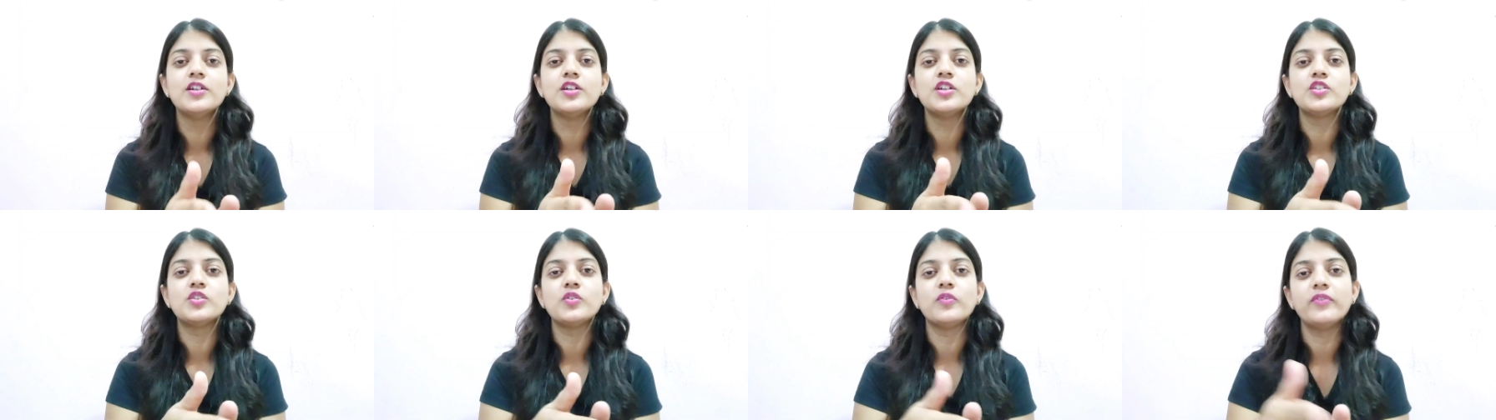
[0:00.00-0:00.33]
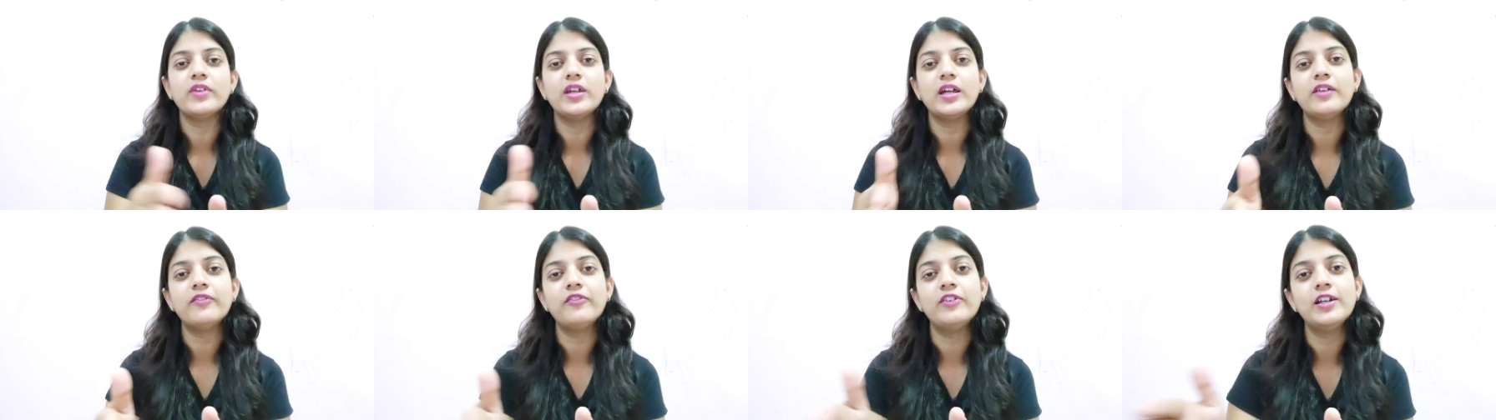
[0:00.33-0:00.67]
So
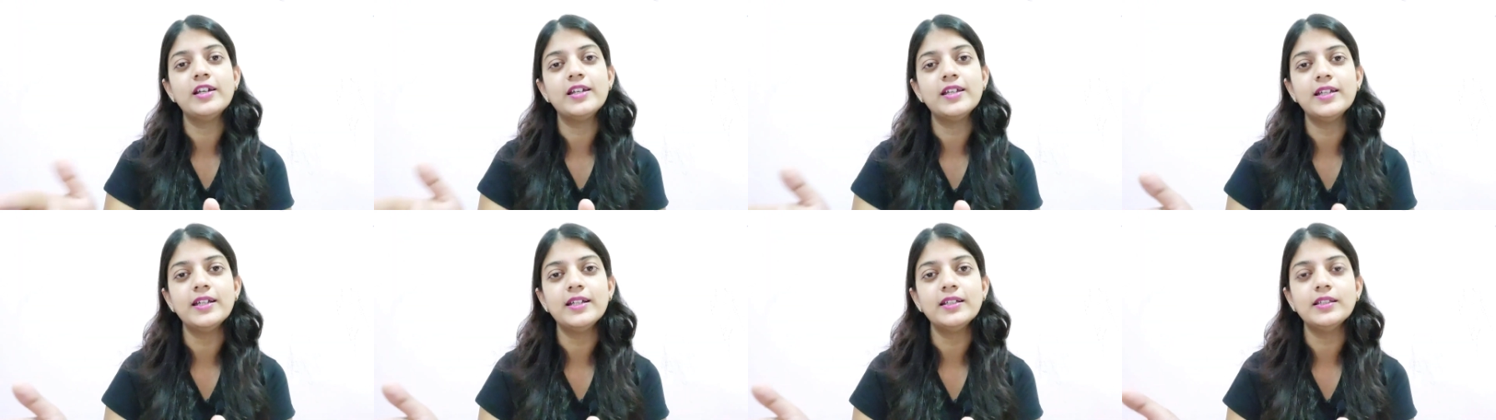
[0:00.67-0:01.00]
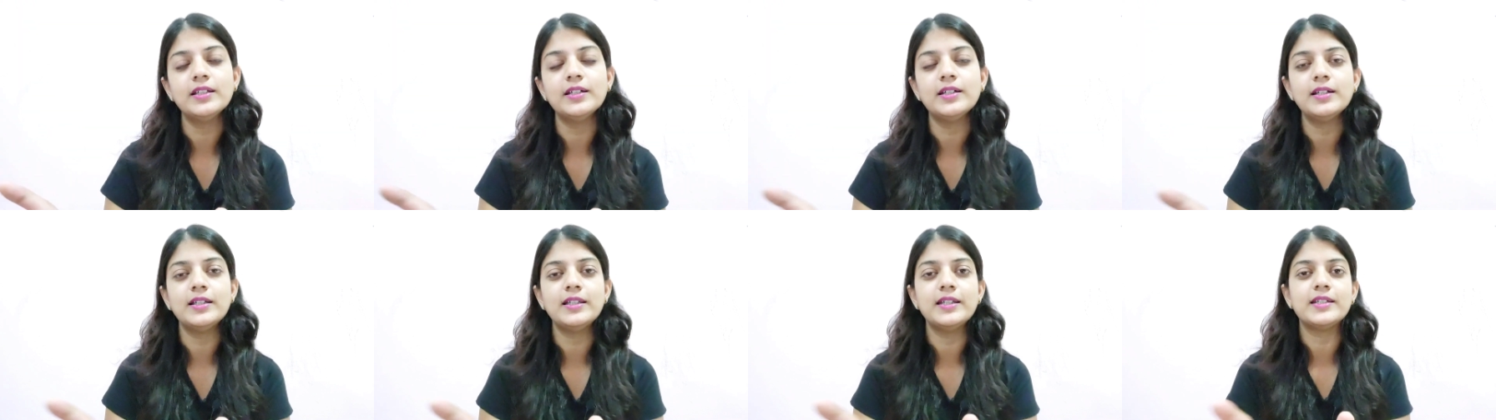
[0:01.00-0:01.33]
we are filtering
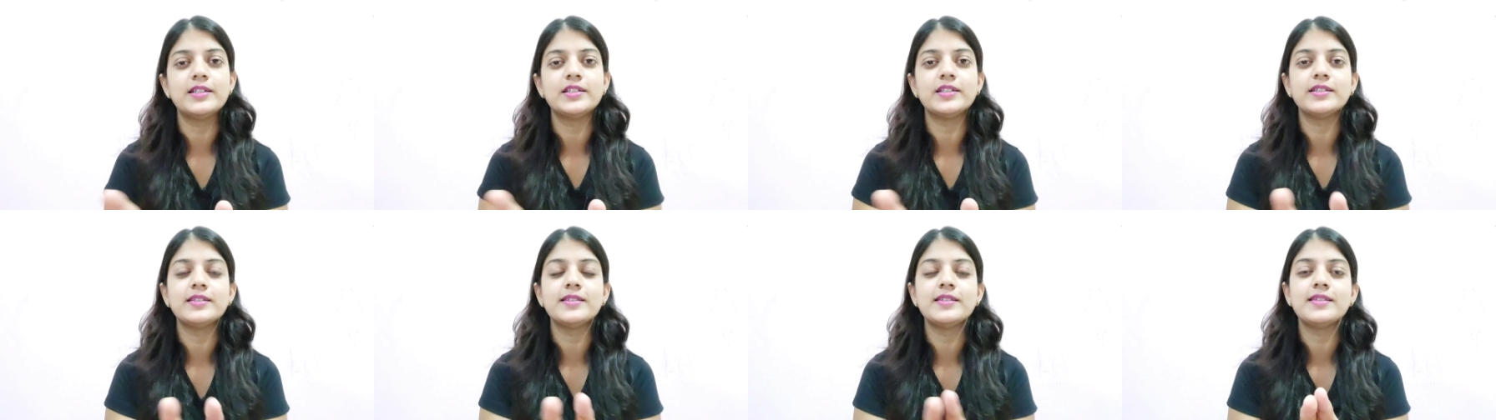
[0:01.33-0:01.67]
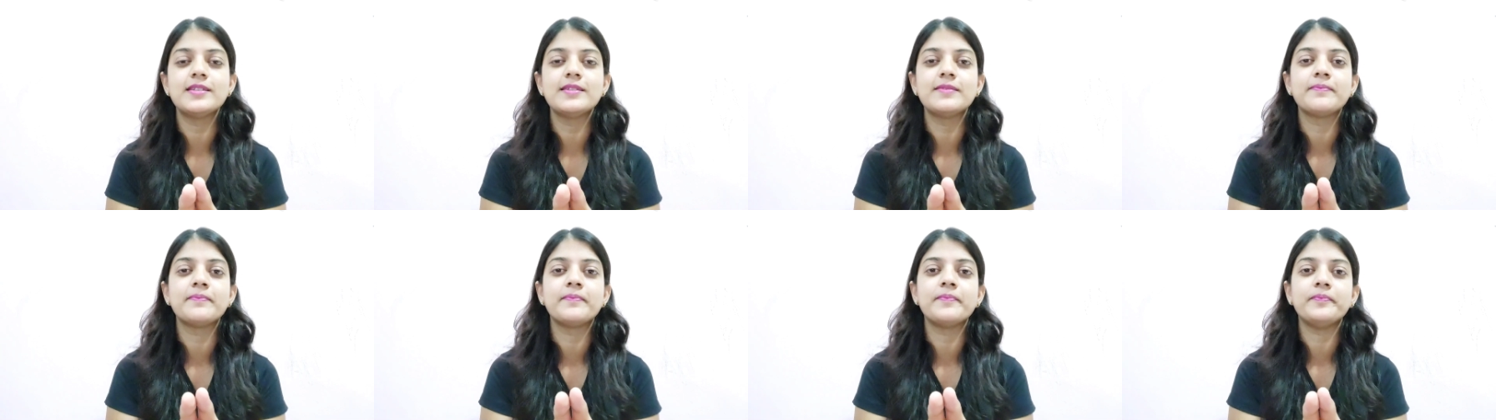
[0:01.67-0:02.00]
the
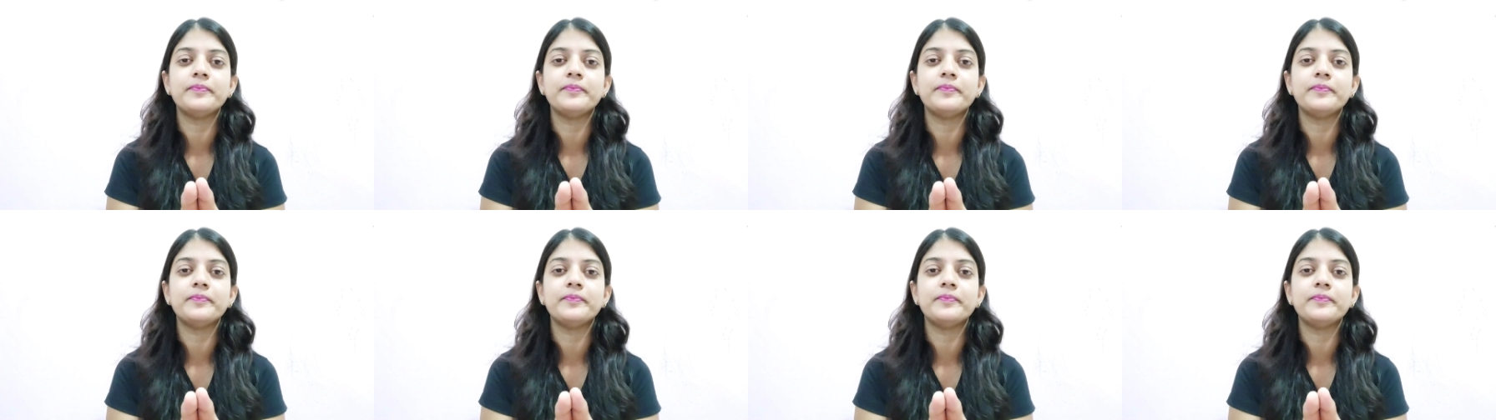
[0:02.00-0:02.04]
collections.